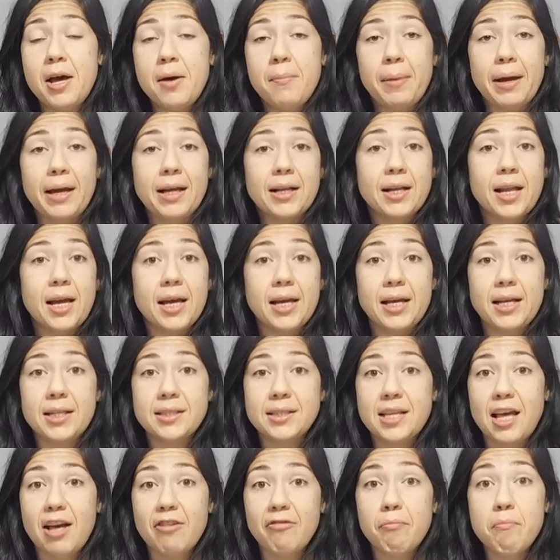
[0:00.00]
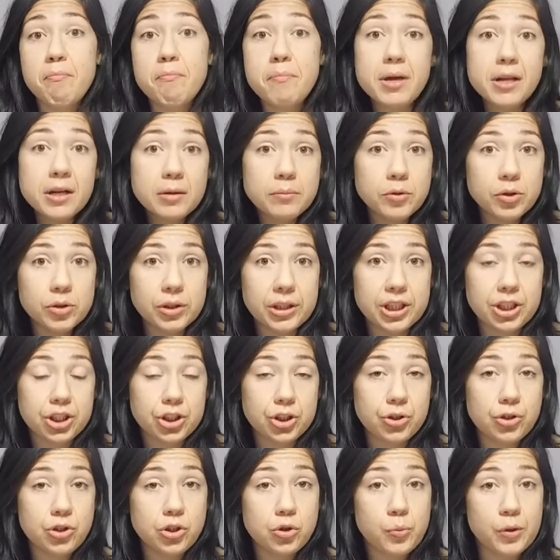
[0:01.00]
My clients have minimal
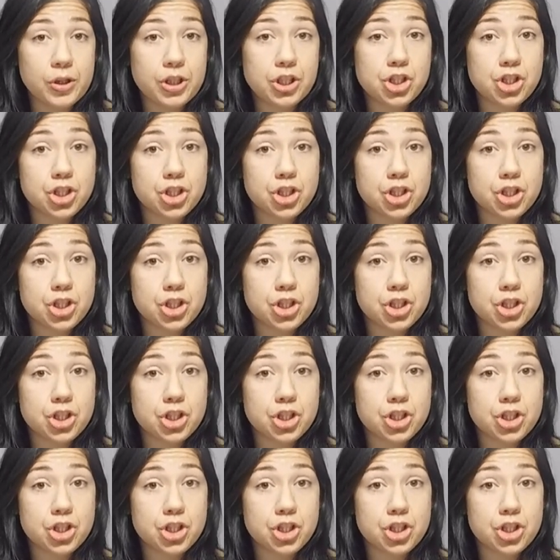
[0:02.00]
issues with